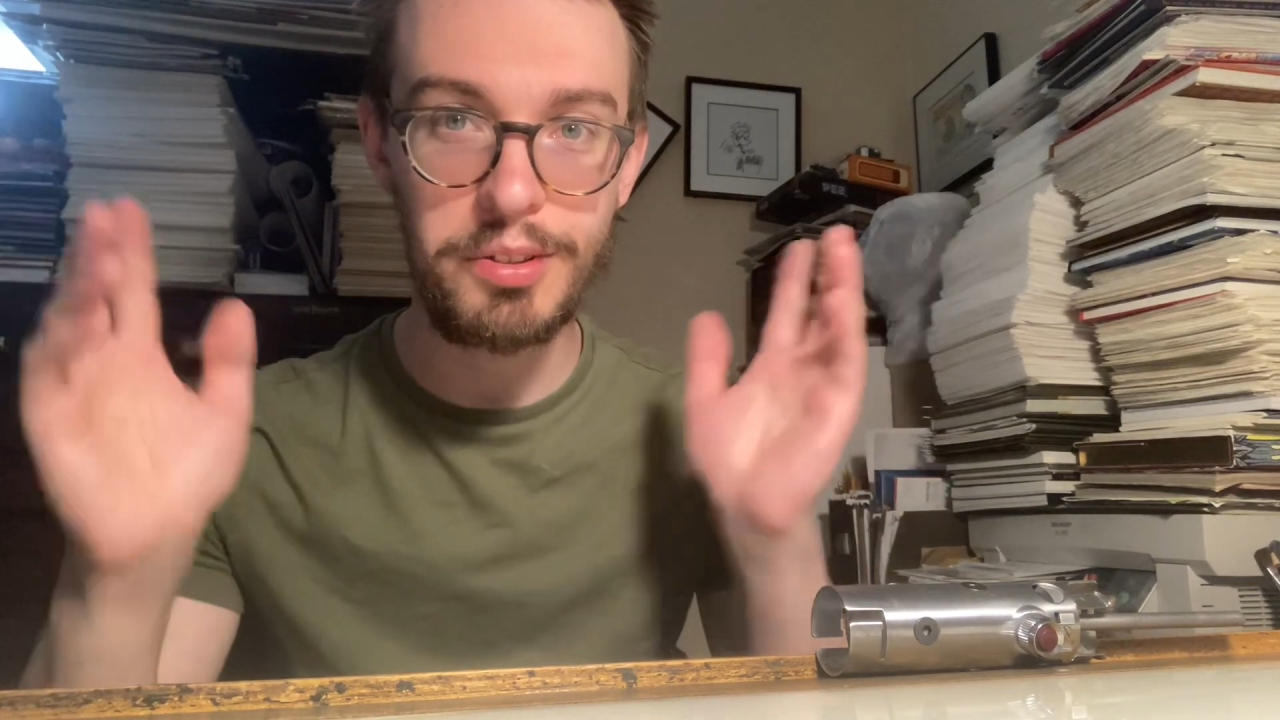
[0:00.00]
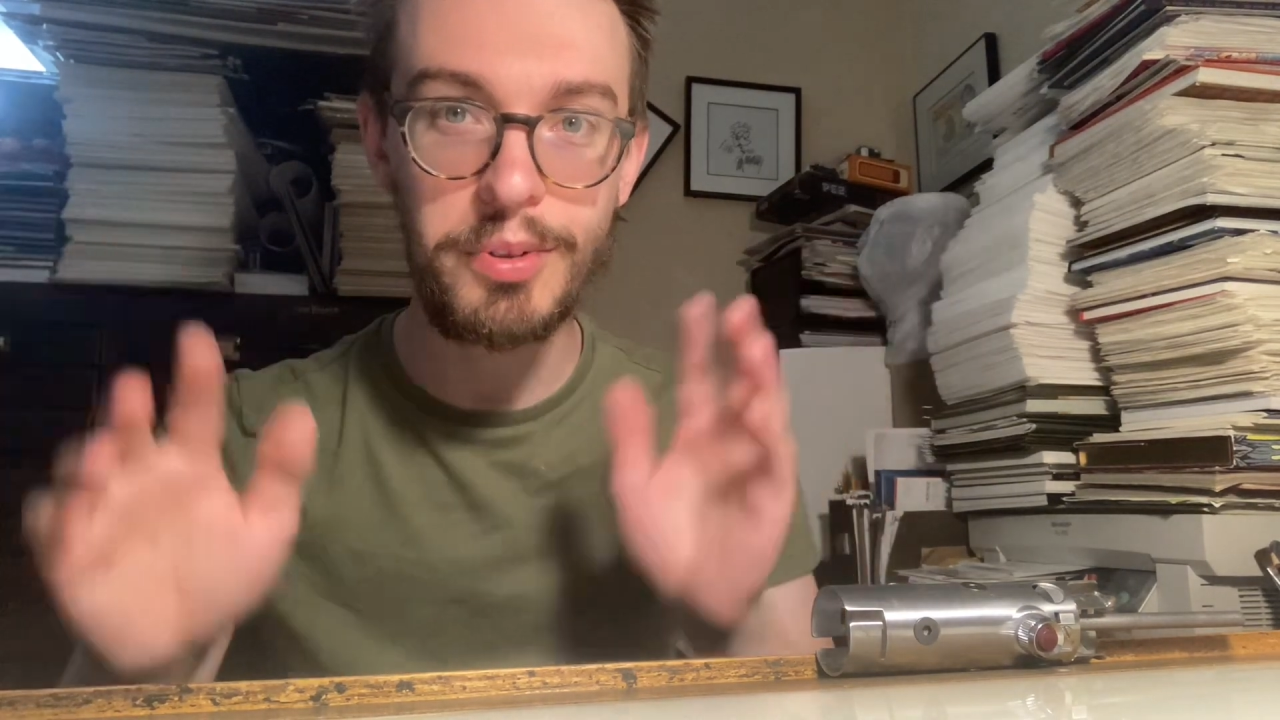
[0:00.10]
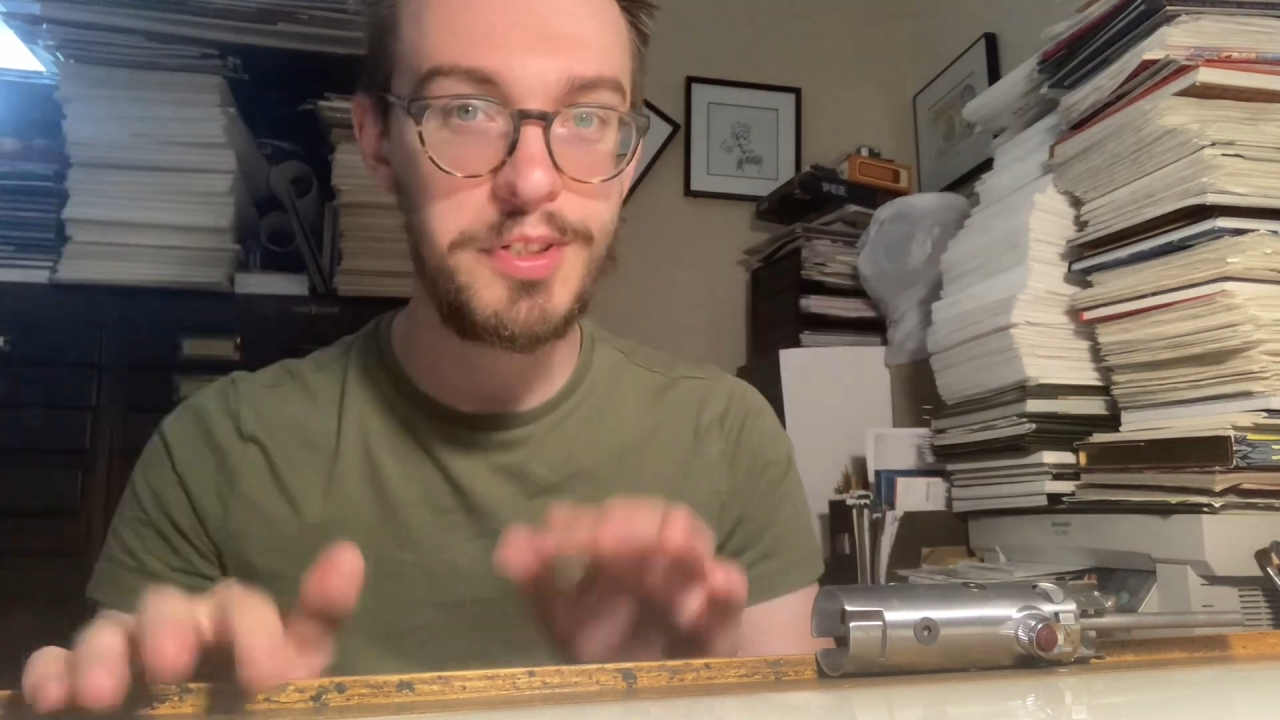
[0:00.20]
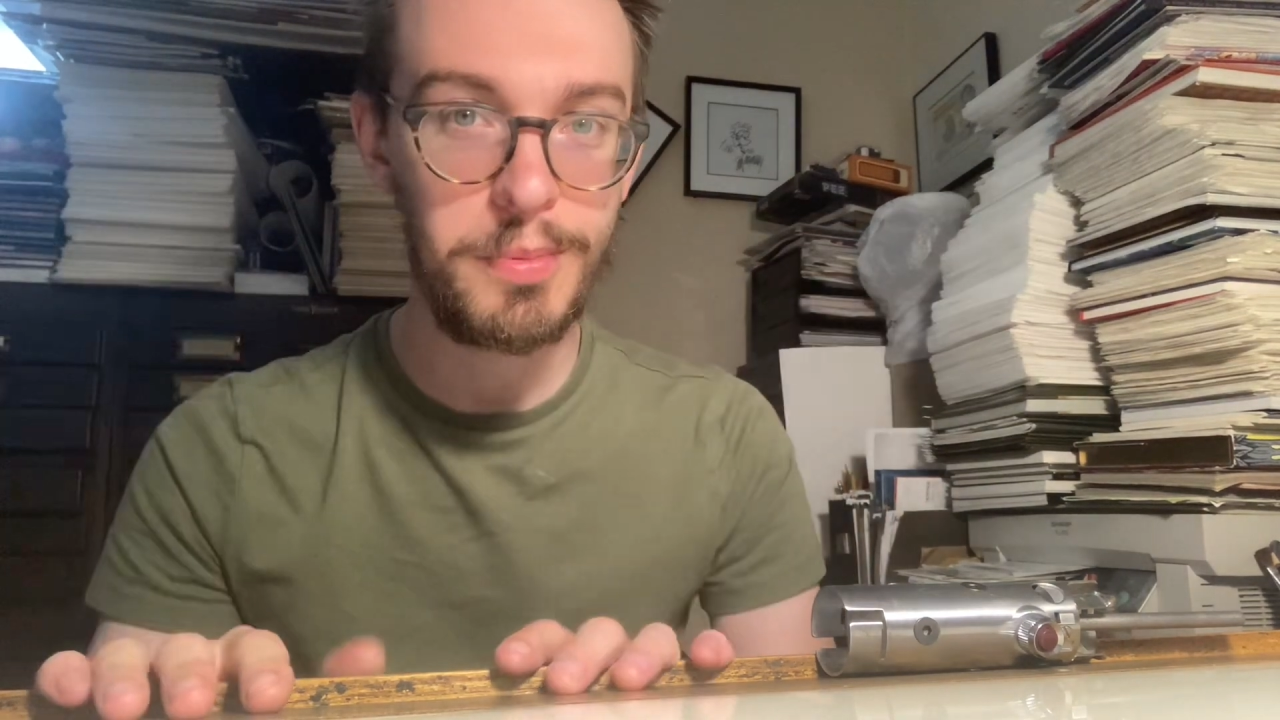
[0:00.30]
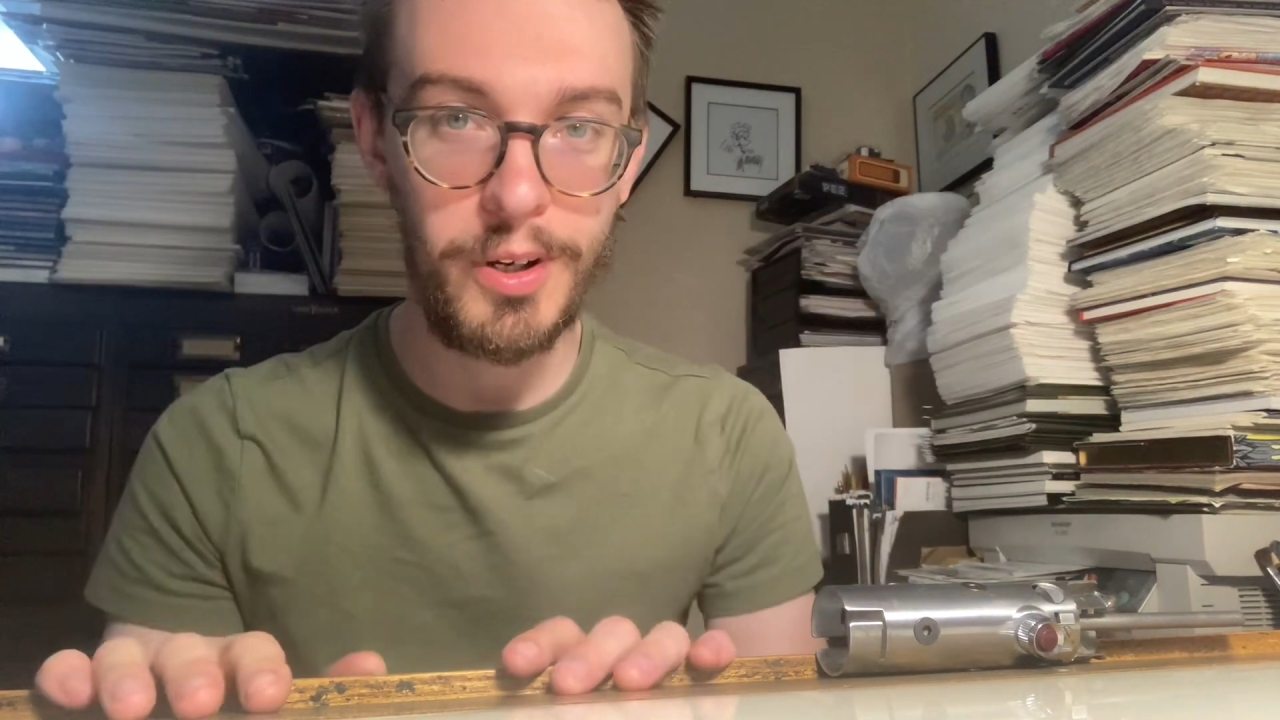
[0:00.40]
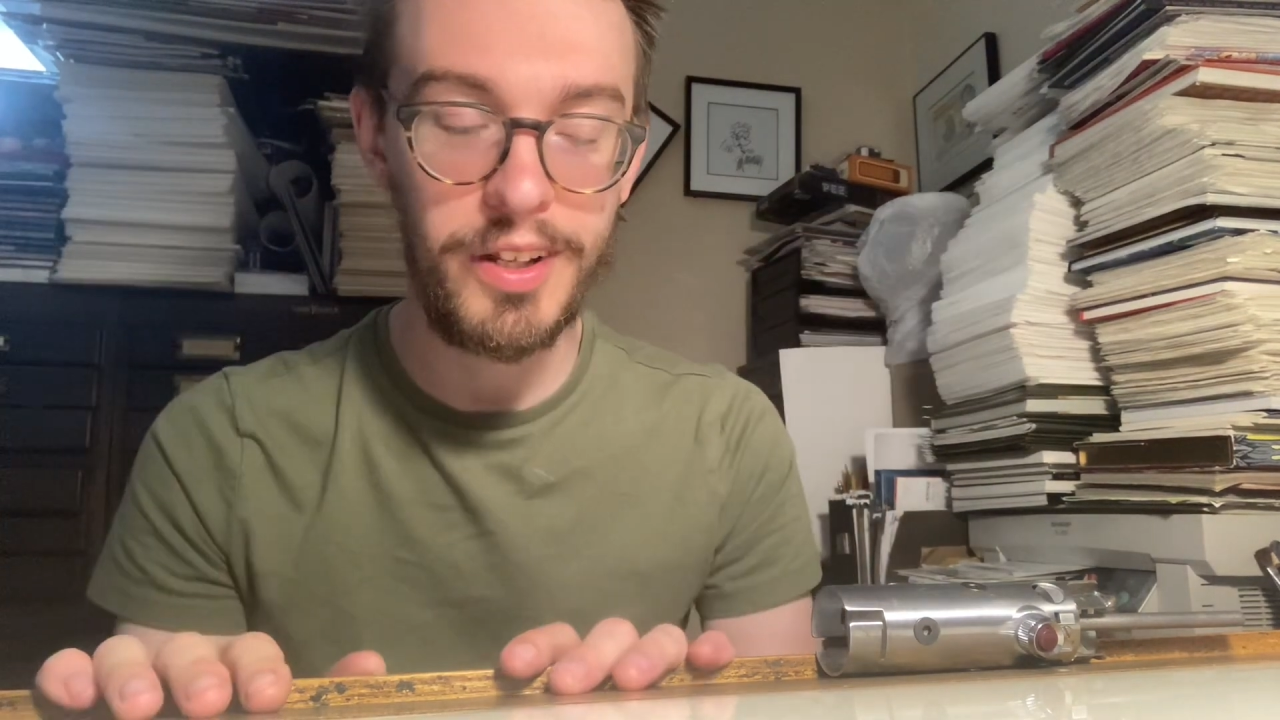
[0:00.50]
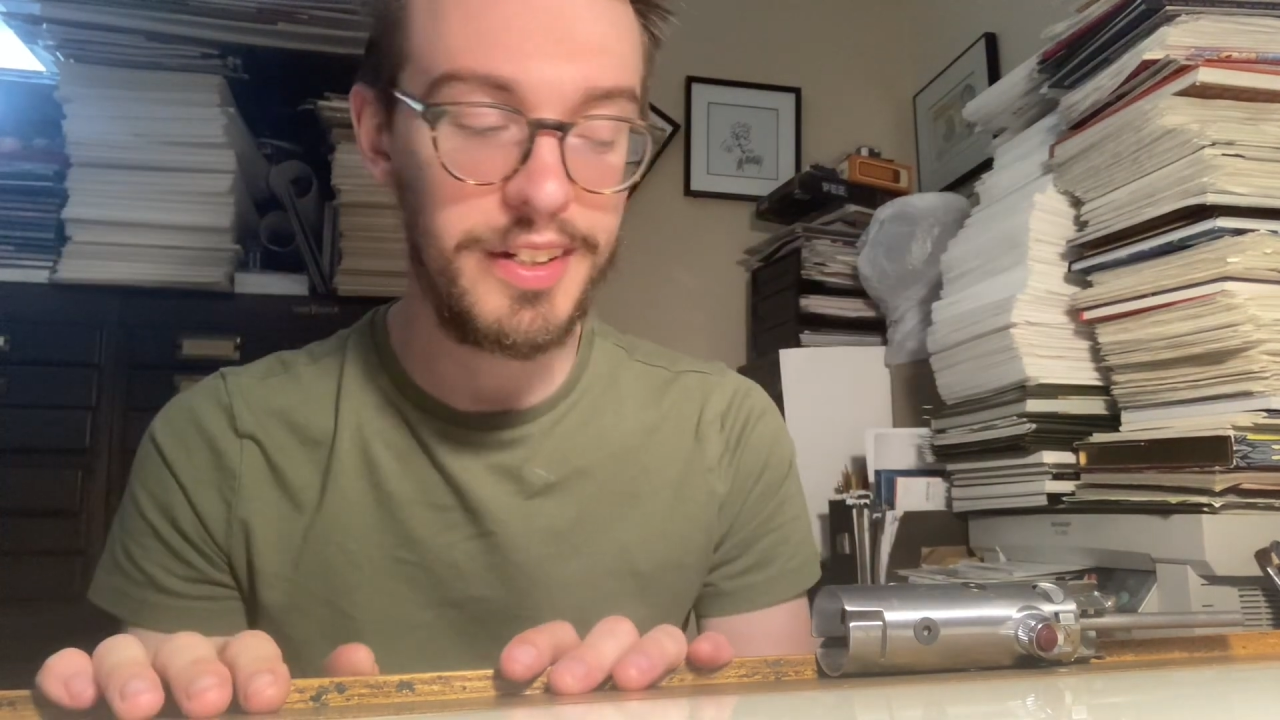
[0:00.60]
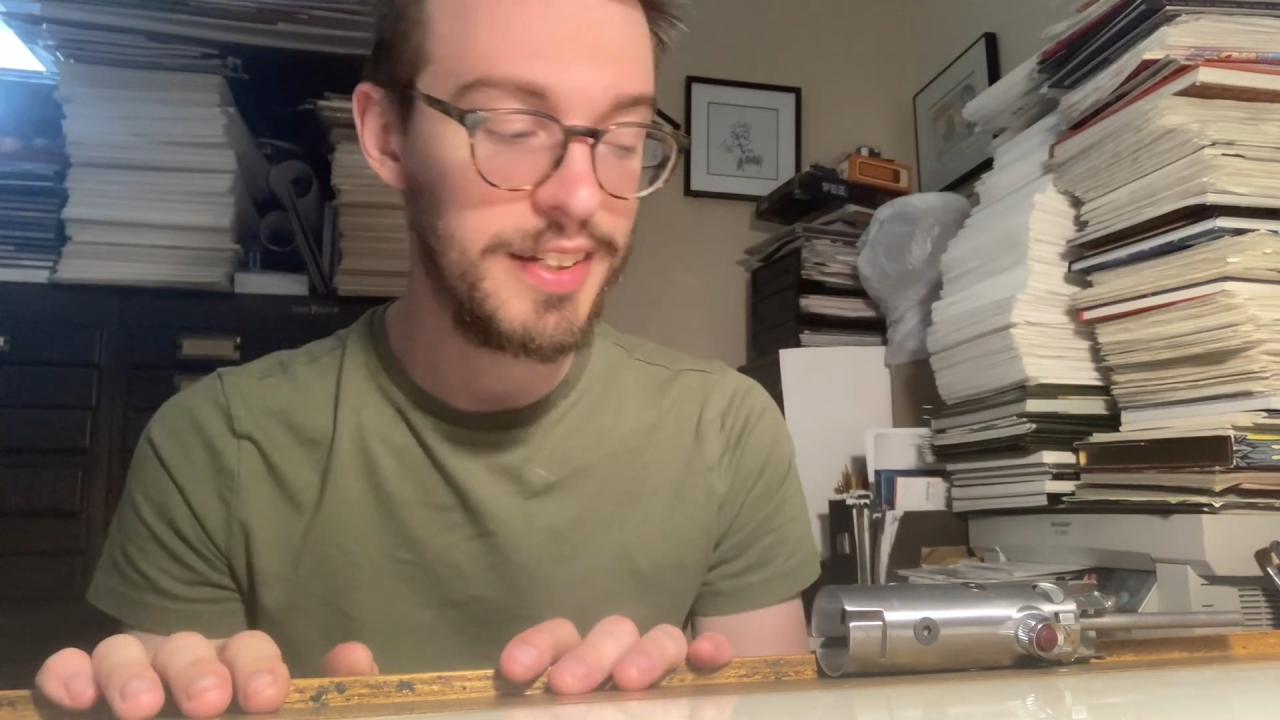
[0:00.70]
what you want.